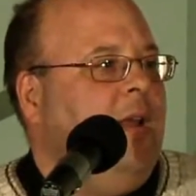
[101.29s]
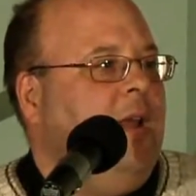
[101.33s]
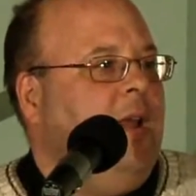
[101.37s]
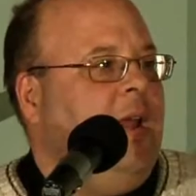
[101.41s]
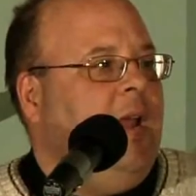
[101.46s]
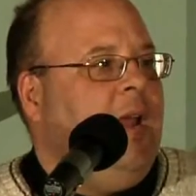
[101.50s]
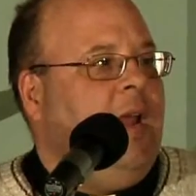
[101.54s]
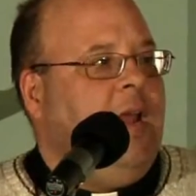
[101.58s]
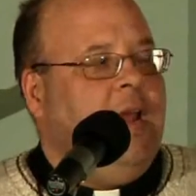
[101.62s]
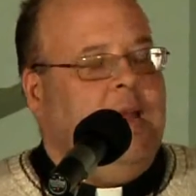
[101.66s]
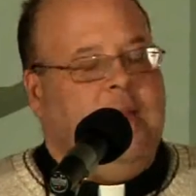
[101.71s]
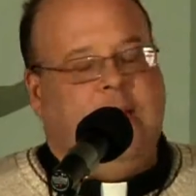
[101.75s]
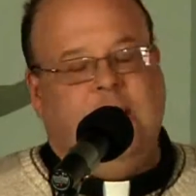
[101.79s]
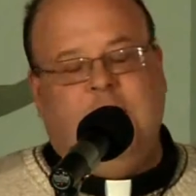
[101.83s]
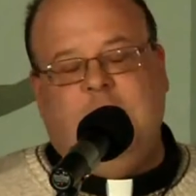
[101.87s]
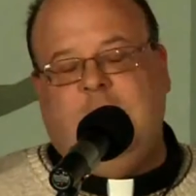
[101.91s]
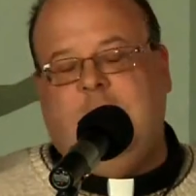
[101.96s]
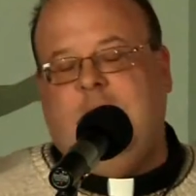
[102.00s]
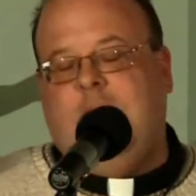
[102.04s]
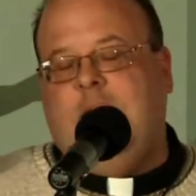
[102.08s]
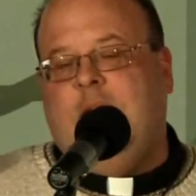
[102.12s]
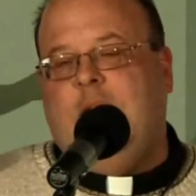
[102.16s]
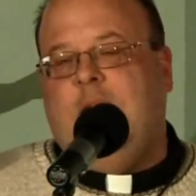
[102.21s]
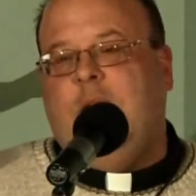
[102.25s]
And
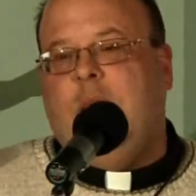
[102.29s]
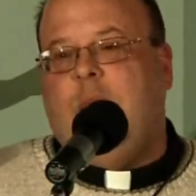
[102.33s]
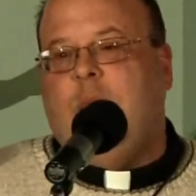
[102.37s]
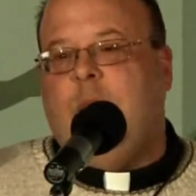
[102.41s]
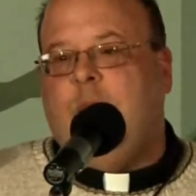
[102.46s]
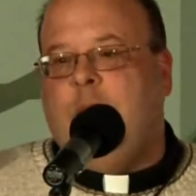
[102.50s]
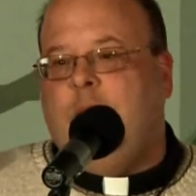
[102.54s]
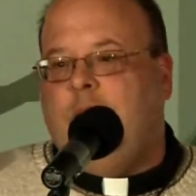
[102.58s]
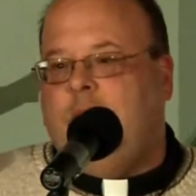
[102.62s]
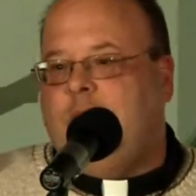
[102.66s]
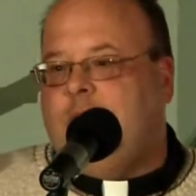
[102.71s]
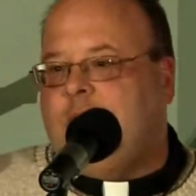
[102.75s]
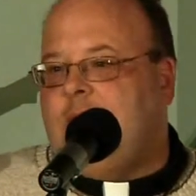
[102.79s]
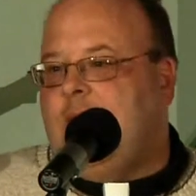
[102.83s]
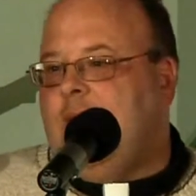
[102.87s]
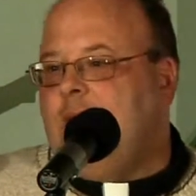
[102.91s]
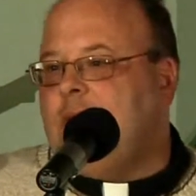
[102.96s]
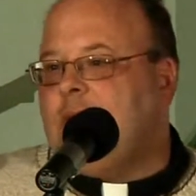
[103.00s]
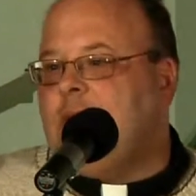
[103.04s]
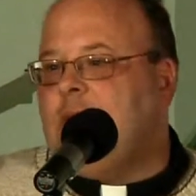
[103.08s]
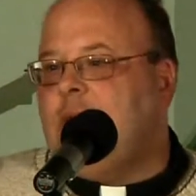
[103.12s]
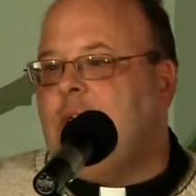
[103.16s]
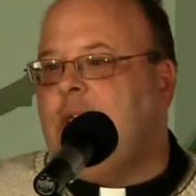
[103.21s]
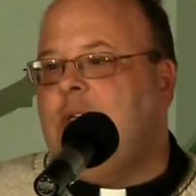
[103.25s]
we moved to
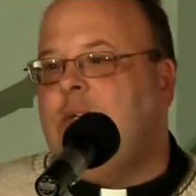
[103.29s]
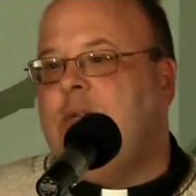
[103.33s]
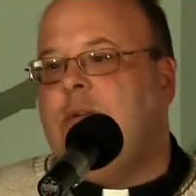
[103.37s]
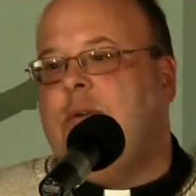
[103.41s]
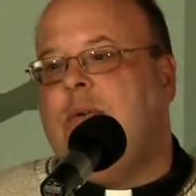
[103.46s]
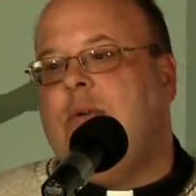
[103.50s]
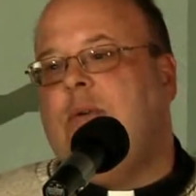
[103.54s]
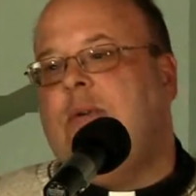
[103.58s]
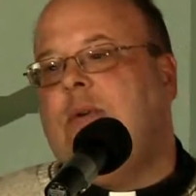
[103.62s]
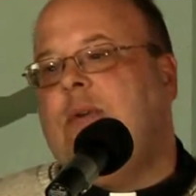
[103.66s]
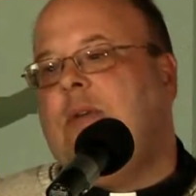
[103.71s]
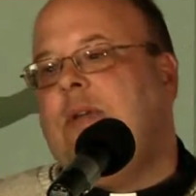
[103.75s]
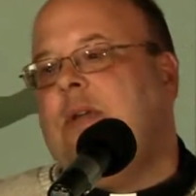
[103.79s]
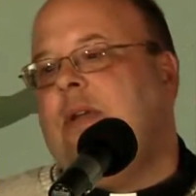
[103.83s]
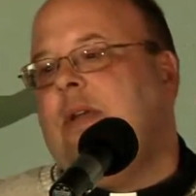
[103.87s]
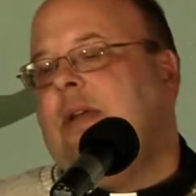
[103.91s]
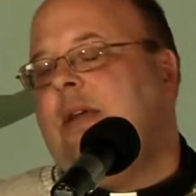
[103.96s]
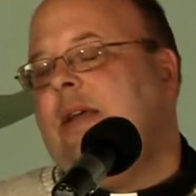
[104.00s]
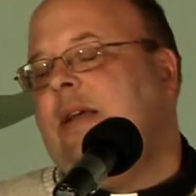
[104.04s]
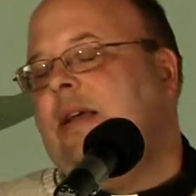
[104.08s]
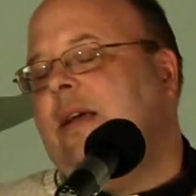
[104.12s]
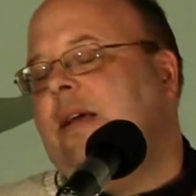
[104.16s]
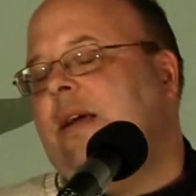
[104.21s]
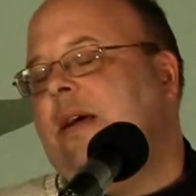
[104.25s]
Saskatoon.
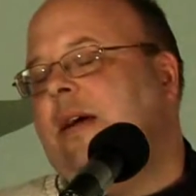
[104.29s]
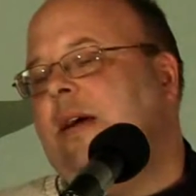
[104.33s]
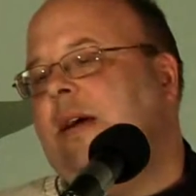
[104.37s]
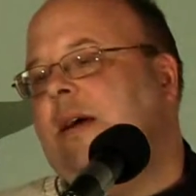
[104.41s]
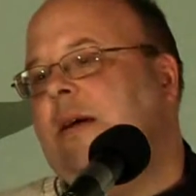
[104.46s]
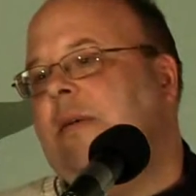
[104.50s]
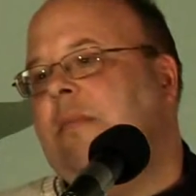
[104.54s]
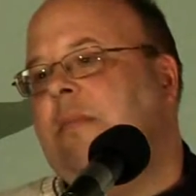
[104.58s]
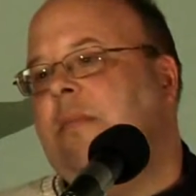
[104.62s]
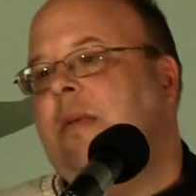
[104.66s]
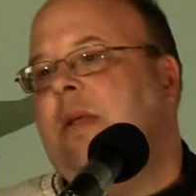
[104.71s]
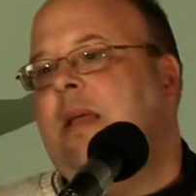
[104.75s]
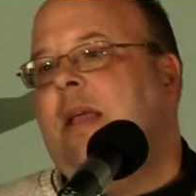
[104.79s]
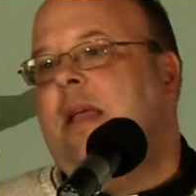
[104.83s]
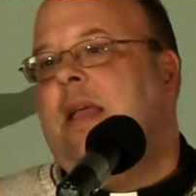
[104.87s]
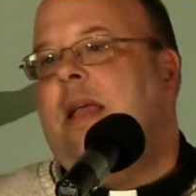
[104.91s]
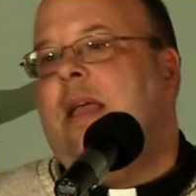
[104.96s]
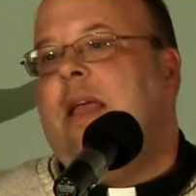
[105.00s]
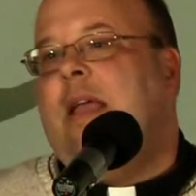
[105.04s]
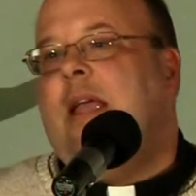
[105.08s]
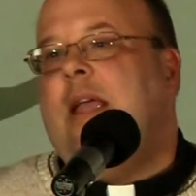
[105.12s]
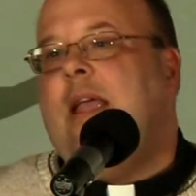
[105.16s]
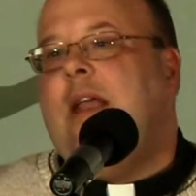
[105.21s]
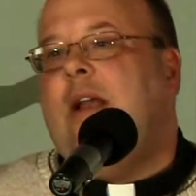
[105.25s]
Um,
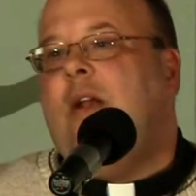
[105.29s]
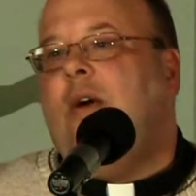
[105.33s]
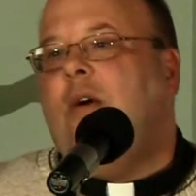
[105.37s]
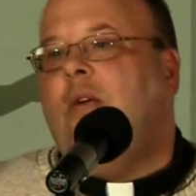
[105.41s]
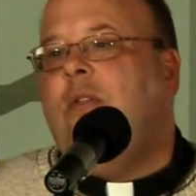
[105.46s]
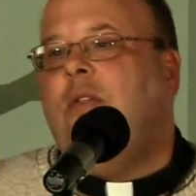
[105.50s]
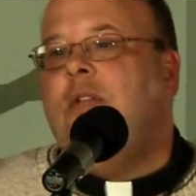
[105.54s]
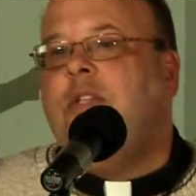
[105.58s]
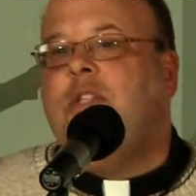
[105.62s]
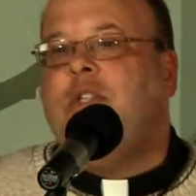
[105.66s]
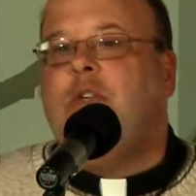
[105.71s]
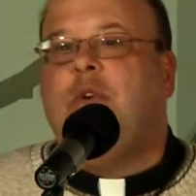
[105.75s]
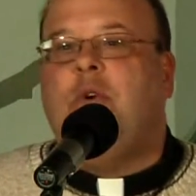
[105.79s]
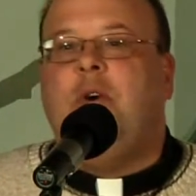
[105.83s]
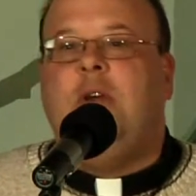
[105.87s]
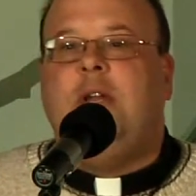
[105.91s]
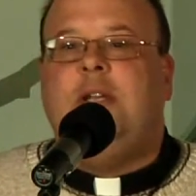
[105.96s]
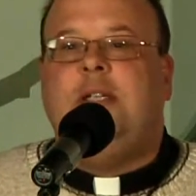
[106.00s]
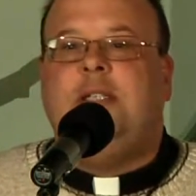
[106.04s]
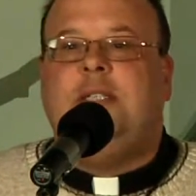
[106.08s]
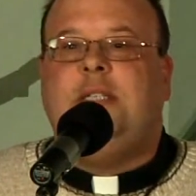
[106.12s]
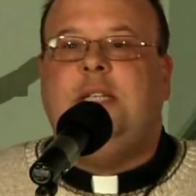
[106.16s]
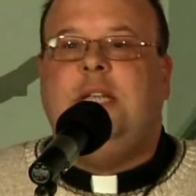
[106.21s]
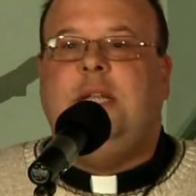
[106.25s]
and all the
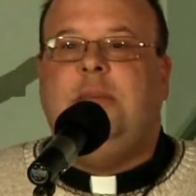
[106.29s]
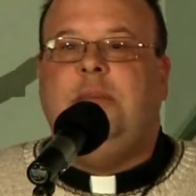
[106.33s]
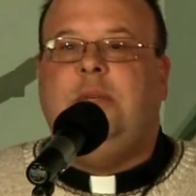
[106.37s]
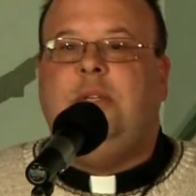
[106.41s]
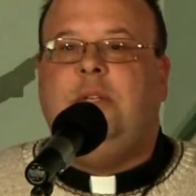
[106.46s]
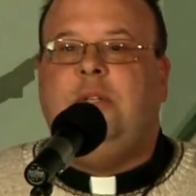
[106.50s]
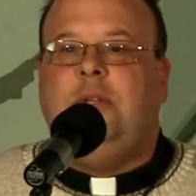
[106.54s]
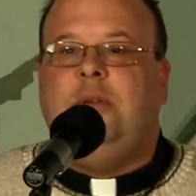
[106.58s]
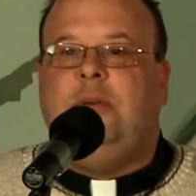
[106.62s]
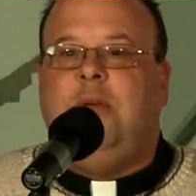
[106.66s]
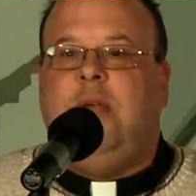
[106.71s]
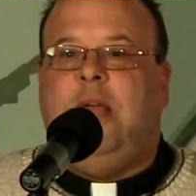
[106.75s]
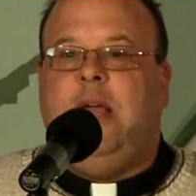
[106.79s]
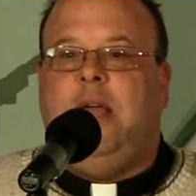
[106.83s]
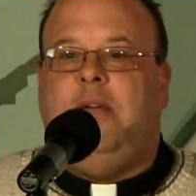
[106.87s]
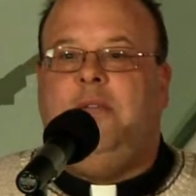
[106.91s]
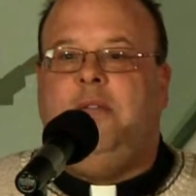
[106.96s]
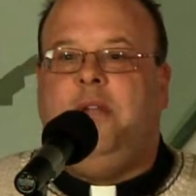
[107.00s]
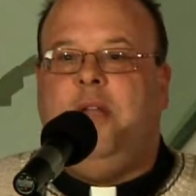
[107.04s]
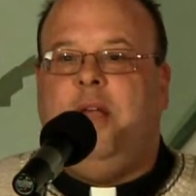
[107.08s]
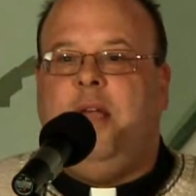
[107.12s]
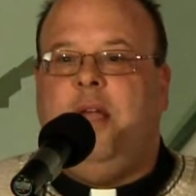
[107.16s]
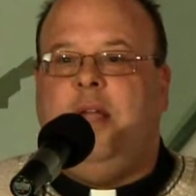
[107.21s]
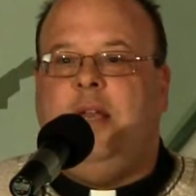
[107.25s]
joy seemed to
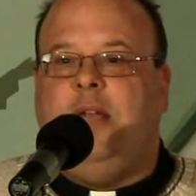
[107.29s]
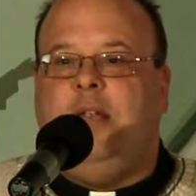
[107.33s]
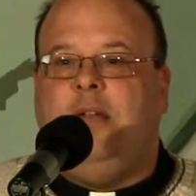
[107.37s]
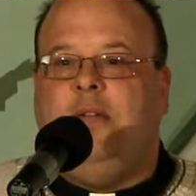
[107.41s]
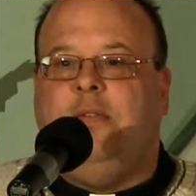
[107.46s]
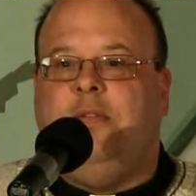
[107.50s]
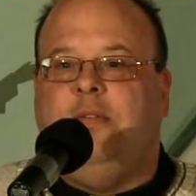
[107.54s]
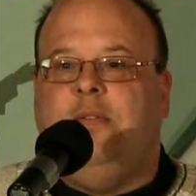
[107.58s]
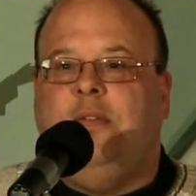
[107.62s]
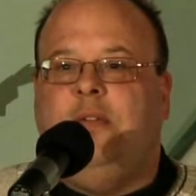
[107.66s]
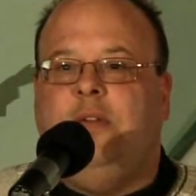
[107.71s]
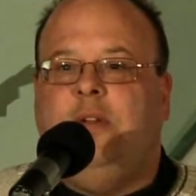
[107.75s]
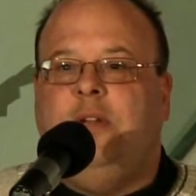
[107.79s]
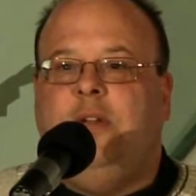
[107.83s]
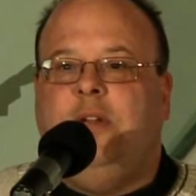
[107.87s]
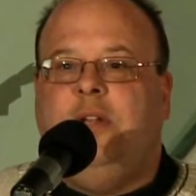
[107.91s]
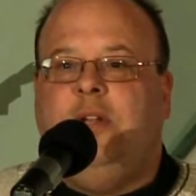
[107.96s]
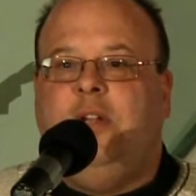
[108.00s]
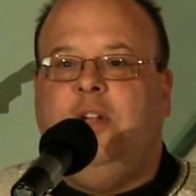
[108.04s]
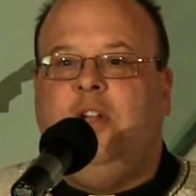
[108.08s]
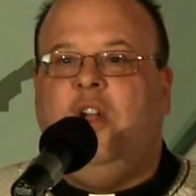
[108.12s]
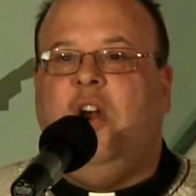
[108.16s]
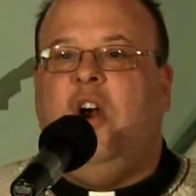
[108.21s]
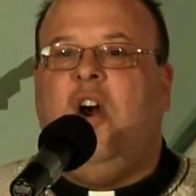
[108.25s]
have kind of
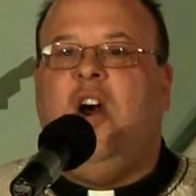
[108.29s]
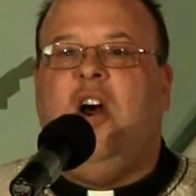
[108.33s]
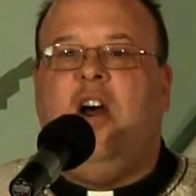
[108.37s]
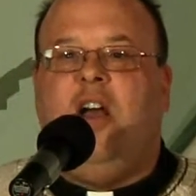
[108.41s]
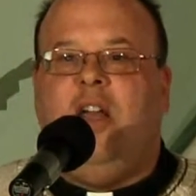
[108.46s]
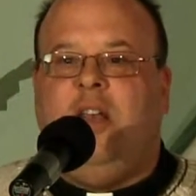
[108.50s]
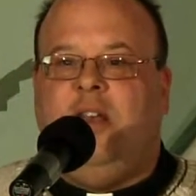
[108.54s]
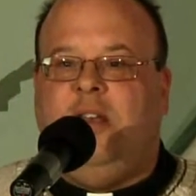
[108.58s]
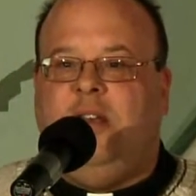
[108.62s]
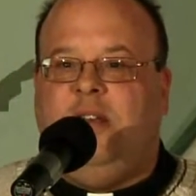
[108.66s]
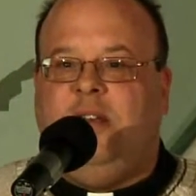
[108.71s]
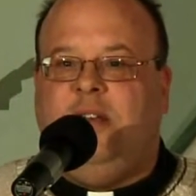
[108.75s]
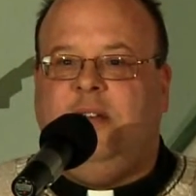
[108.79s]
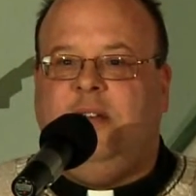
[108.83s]
gone.